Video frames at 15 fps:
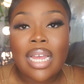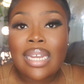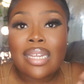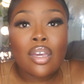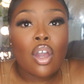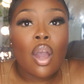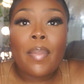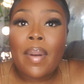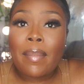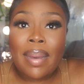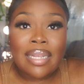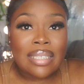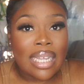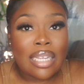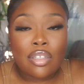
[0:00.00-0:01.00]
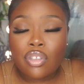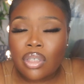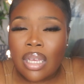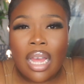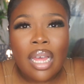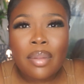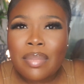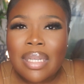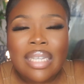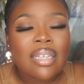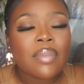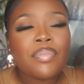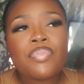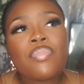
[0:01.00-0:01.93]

and then go about my day. Do you get what I mean?